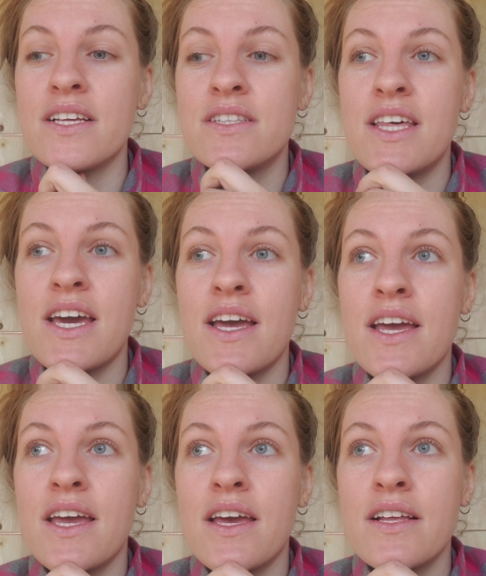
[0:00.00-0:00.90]

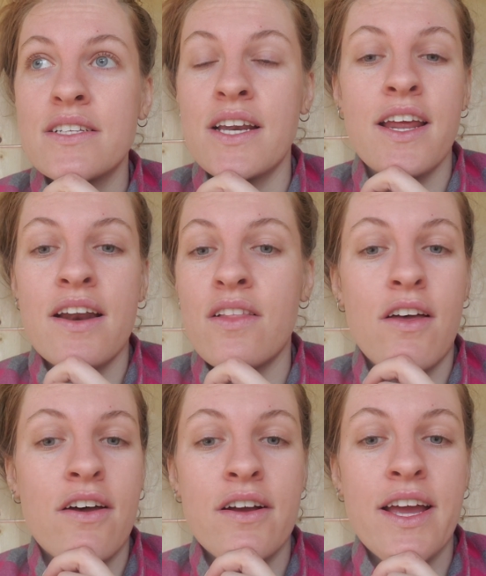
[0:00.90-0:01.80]
They didn't get
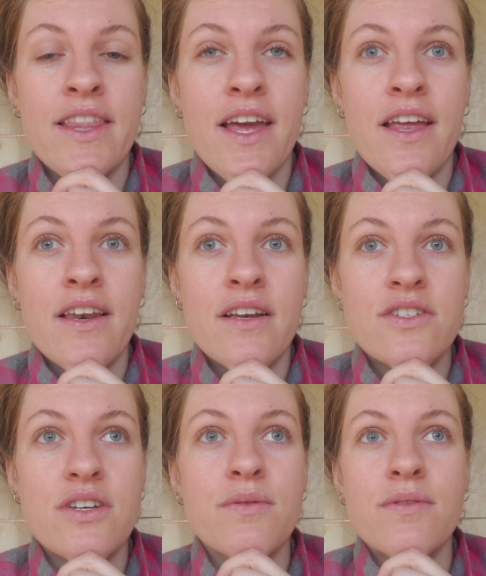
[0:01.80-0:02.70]
along, and then
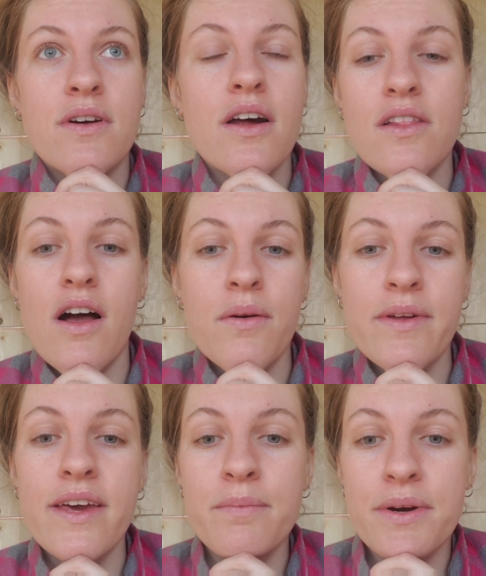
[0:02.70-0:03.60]
she got along
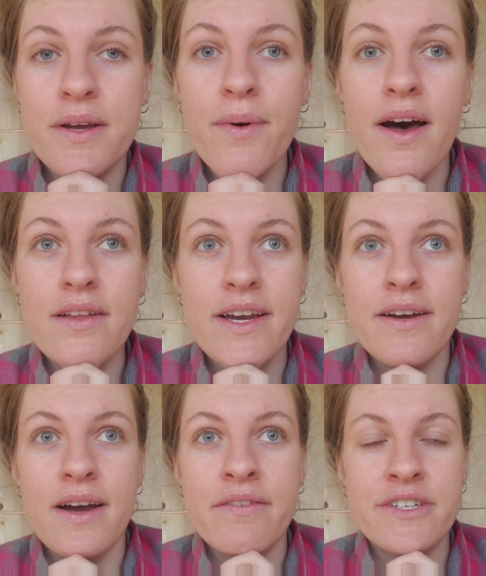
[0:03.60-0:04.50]
with him pretty well. Like,
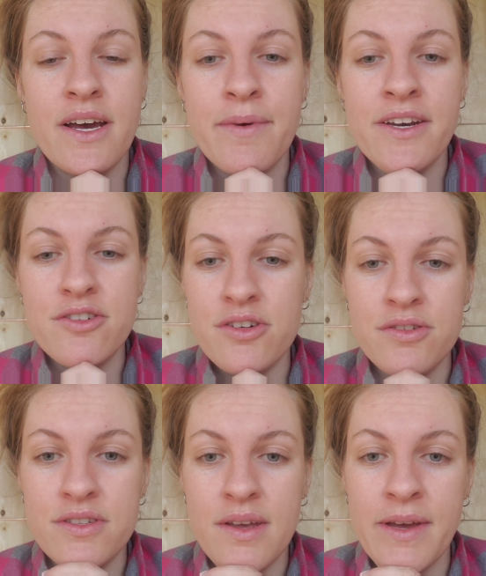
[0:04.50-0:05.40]
every time I
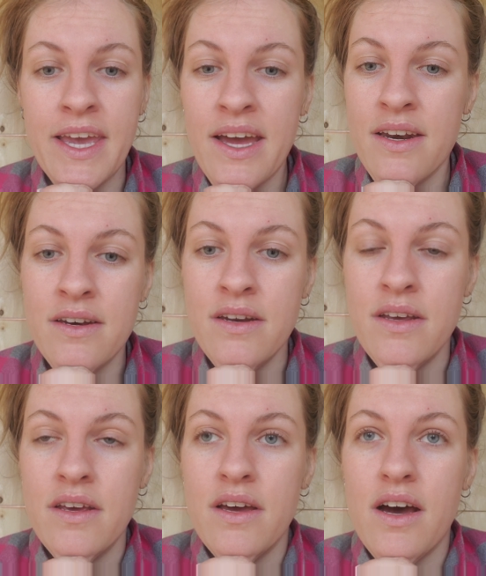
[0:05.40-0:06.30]
introduced them again,
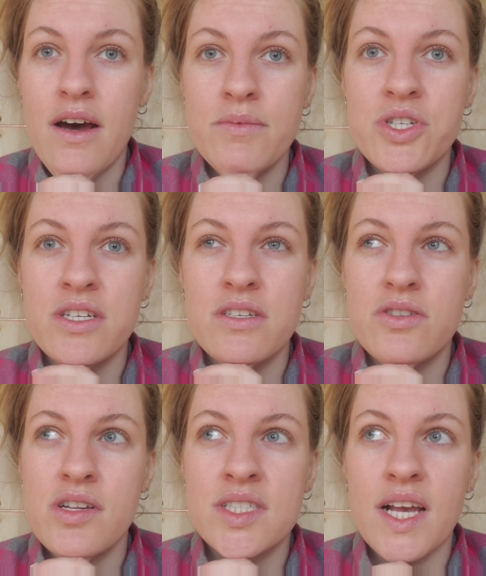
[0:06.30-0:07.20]

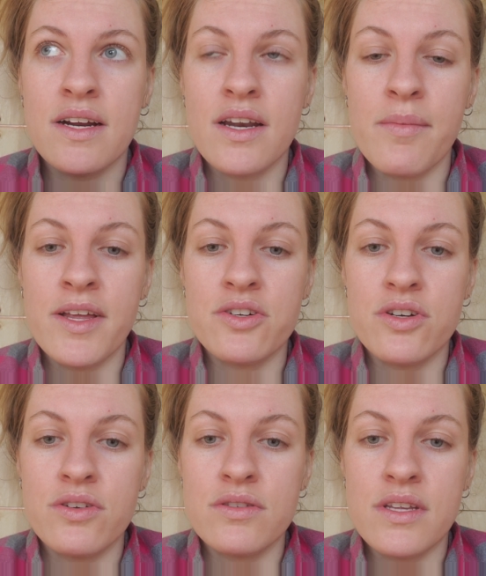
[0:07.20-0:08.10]
the second time I
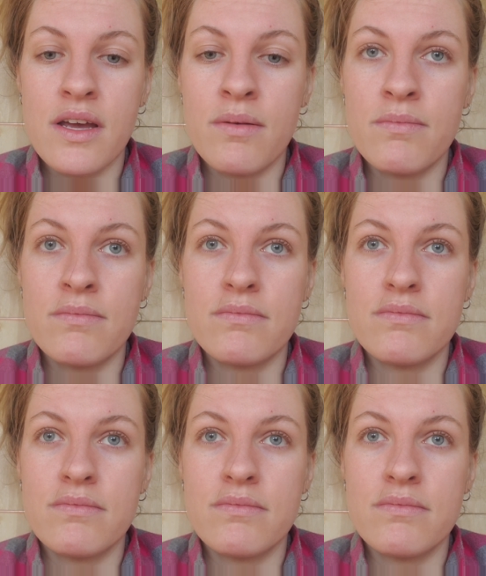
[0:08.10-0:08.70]
introduced them,